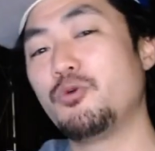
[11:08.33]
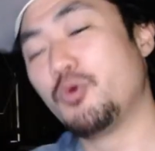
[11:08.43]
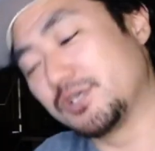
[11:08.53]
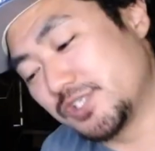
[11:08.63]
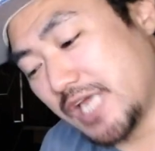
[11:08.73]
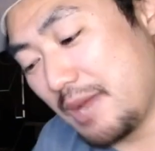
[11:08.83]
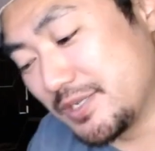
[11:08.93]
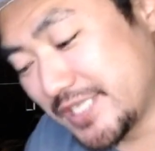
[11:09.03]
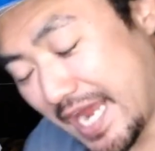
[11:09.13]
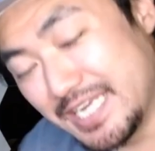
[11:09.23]
want to
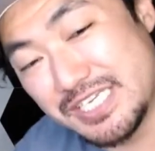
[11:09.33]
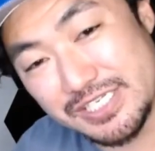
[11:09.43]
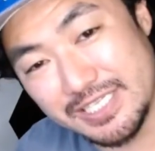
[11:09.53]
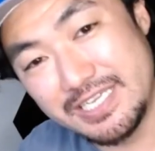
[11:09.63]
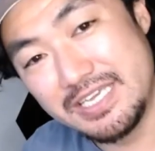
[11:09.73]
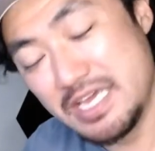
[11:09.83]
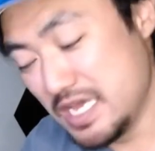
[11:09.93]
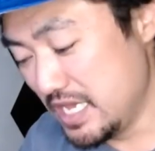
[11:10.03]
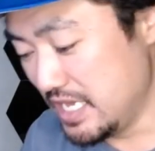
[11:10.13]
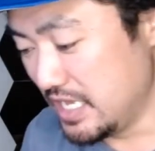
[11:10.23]
simultaneously,
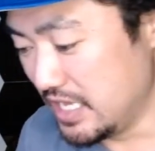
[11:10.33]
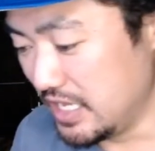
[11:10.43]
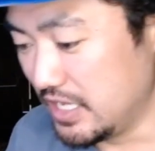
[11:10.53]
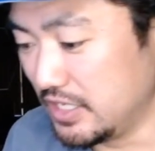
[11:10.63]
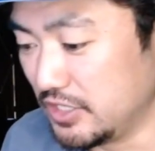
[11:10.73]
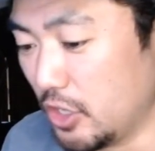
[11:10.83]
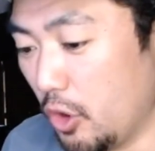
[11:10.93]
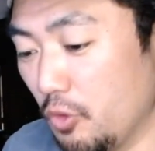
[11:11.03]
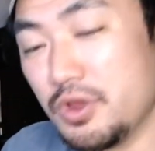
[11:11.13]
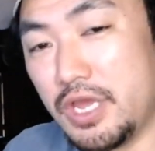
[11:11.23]
you
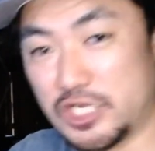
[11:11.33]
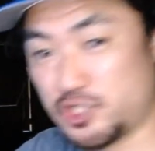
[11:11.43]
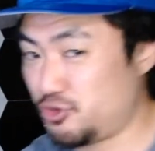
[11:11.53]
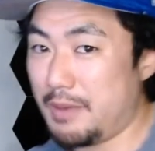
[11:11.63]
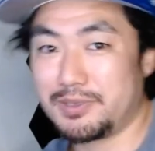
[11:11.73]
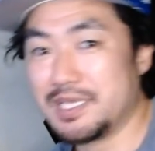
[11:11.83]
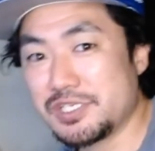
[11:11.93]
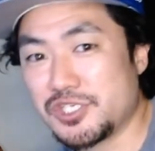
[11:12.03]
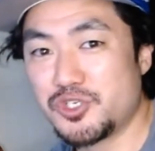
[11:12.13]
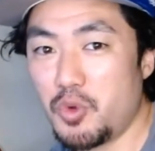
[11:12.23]
know, extrapolate the
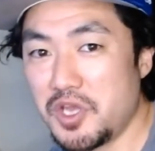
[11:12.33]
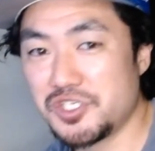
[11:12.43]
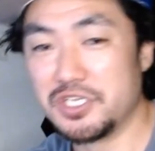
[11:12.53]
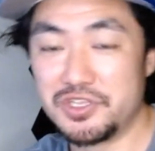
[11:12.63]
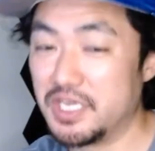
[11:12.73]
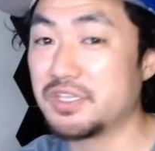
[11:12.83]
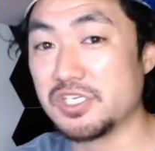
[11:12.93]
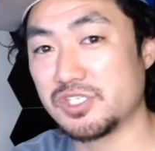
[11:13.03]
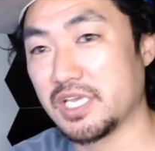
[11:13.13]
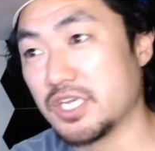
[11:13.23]
situation and think this,
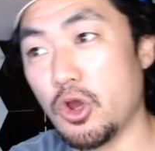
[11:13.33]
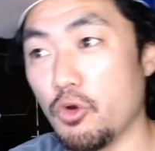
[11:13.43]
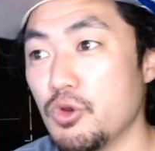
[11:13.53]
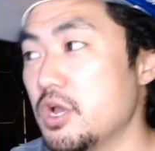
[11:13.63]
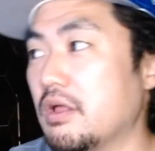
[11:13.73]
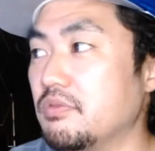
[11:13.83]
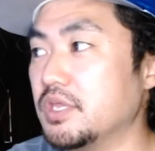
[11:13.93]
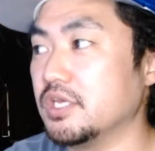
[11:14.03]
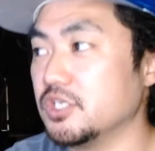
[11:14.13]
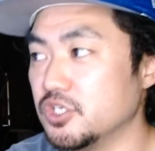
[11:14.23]
like, you know,
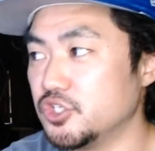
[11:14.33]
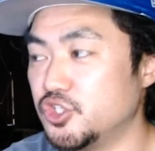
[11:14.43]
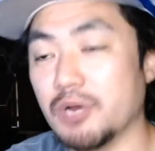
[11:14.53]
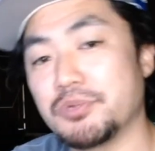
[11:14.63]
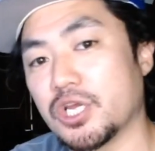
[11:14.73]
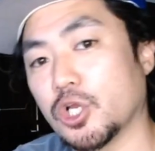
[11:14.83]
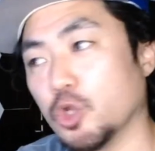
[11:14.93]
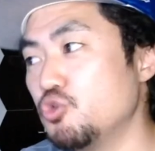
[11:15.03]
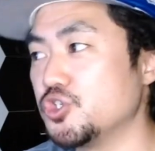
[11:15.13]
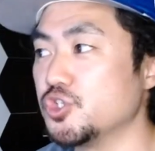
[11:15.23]
jump to
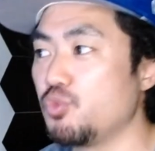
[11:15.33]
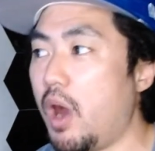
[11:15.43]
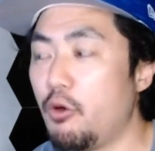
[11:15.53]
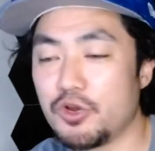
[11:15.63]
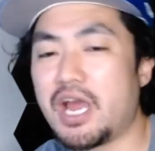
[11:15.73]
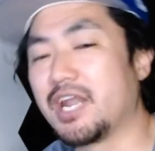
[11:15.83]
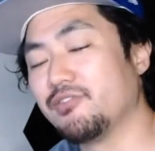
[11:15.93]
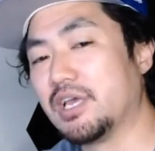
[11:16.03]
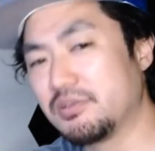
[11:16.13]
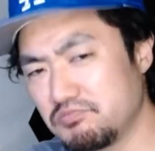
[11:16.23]
conclusions while we're kind of
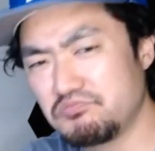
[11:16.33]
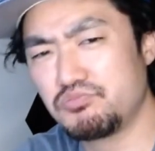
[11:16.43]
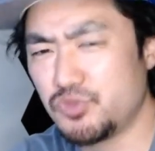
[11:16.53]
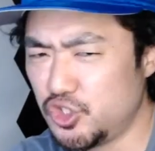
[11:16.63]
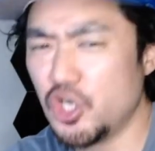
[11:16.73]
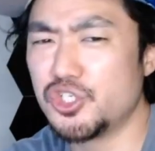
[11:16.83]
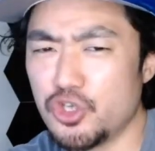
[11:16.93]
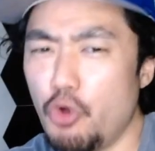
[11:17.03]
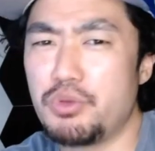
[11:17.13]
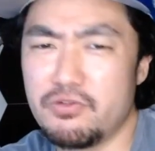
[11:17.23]
like judging
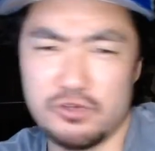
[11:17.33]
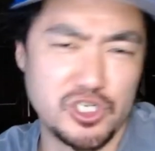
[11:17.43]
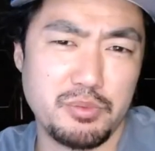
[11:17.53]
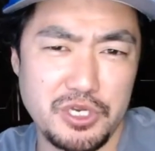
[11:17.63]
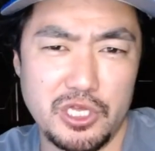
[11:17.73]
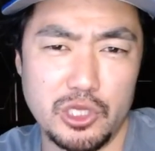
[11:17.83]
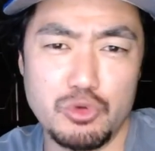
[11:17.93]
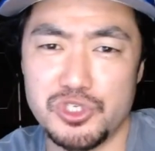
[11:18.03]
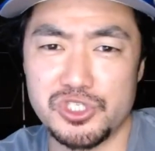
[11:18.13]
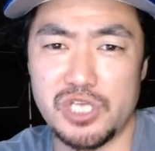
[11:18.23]
OP for jumping into
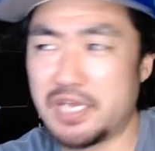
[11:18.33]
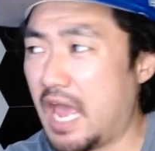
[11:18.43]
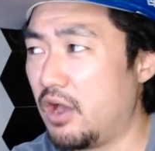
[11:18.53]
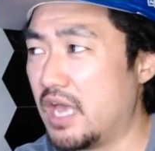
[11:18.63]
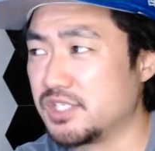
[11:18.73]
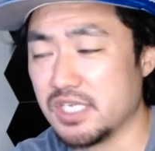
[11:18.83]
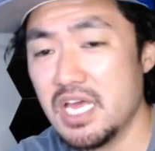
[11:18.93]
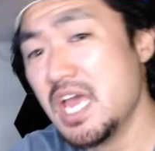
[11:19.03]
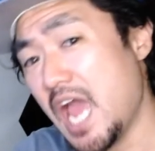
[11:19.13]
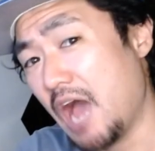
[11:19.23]
conclusions on as to
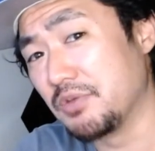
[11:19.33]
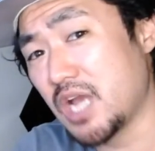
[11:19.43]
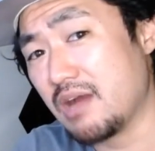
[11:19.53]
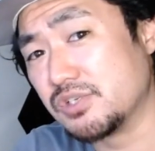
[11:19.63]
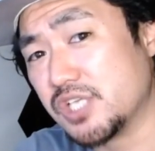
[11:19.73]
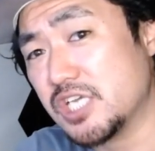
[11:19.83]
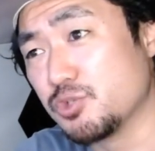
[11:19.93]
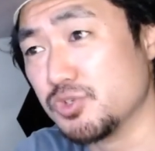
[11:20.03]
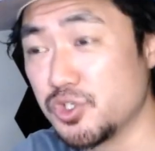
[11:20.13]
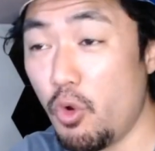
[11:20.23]
how the conversation
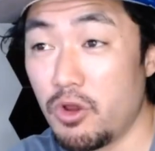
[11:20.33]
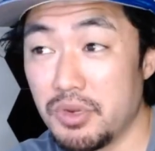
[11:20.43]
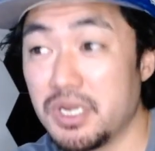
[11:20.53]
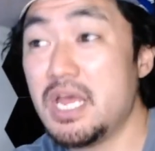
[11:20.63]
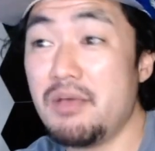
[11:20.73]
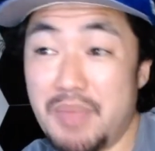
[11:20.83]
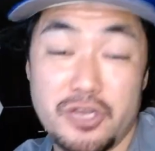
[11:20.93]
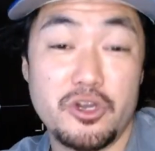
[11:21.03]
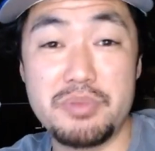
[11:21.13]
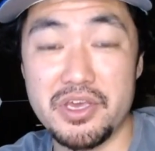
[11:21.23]
was going. But that
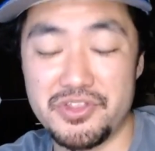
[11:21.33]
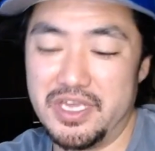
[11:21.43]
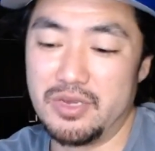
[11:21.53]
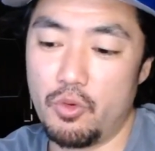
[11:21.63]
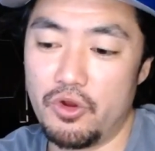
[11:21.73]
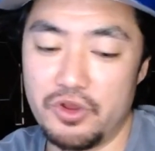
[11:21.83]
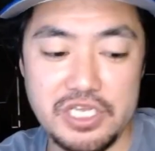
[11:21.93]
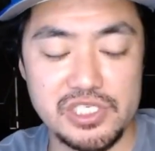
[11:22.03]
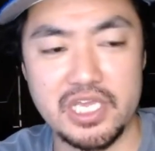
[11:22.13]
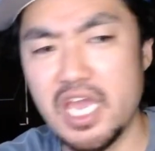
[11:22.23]
could be a thing where he's
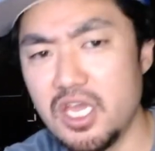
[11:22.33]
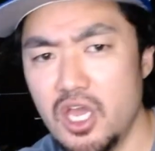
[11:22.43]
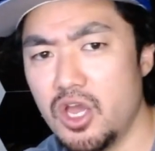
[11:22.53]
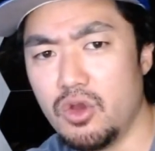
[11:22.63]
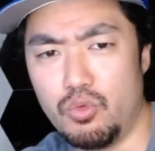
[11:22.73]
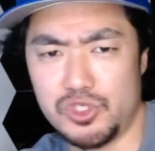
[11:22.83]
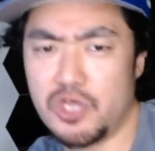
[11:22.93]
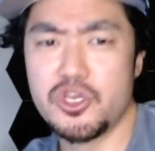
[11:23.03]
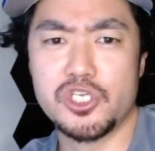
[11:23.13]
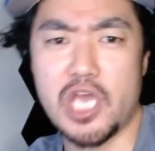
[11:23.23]
like, hey, was I the
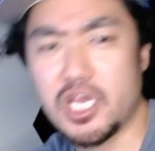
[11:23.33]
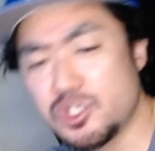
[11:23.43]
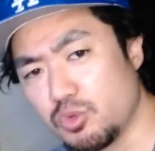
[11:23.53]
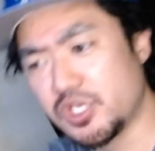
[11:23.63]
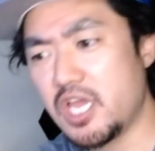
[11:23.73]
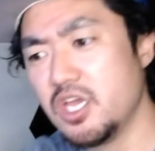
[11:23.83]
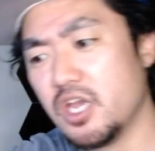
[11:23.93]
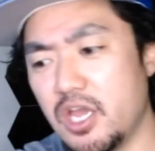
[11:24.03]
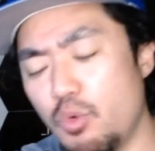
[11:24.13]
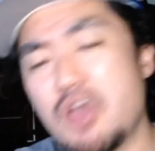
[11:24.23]
antagonist? Hey
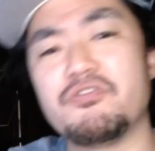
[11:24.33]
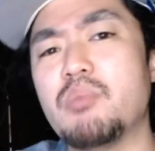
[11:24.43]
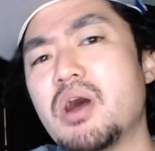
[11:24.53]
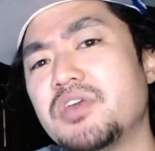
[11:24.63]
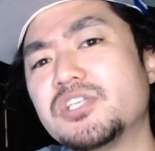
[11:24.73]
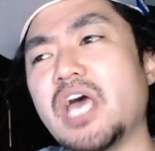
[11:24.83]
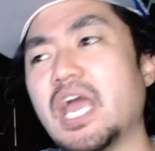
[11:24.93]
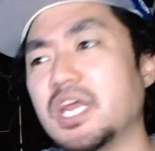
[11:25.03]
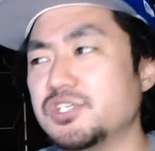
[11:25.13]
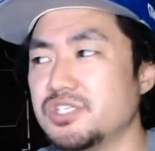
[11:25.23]
wife, am I the
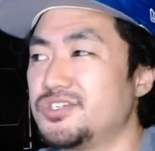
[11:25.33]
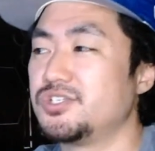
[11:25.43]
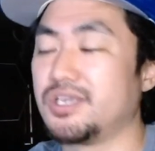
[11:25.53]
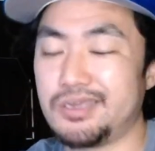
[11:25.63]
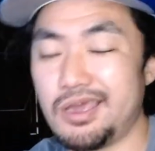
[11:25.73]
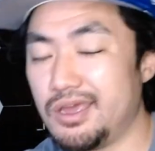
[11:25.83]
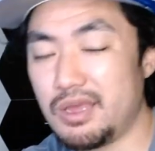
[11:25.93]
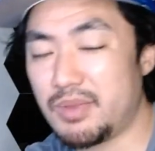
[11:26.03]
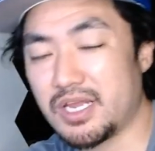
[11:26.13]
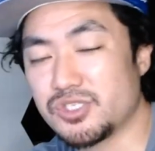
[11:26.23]
antagonist? And she's like, I'm
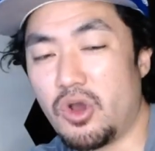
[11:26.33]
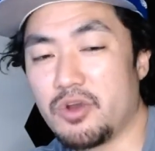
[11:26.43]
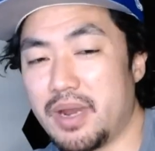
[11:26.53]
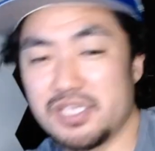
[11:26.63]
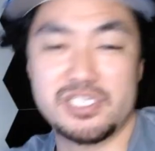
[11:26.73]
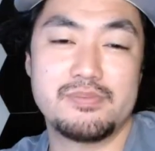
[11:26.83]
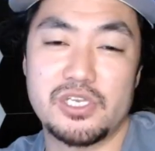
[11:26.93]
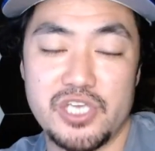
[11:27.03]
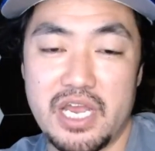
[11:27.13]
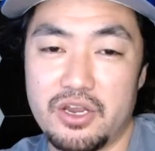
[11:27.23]
not gonna talk about it. It seems like
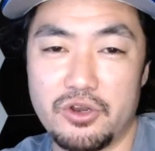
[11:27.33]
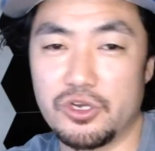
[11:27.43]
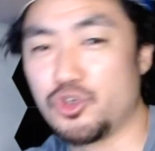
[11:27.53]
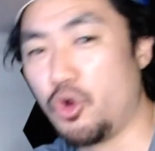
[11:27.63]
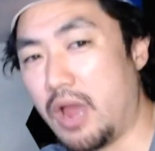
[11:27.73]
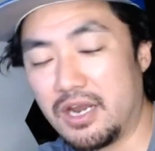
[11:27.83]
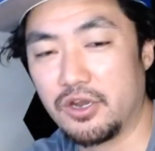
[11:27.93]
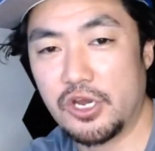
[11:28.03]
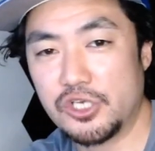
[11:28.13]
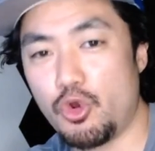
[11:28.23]
she had it under
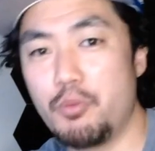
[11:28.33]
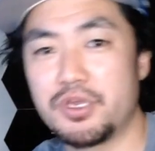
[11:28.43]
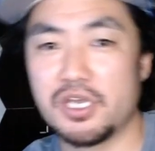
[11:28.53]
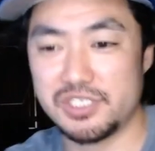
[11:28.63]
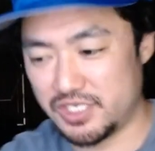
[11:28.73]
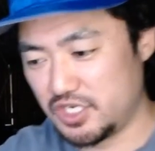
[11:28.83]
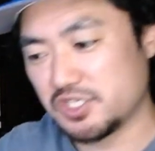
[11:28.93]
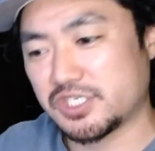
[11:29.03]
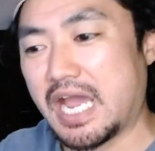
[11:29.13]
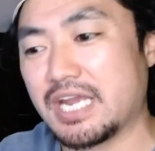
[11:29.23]
control, because it does
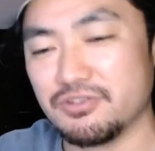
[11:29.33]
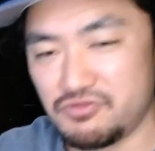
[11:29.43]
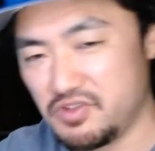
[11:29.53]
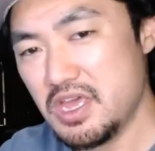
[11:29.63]
kind of,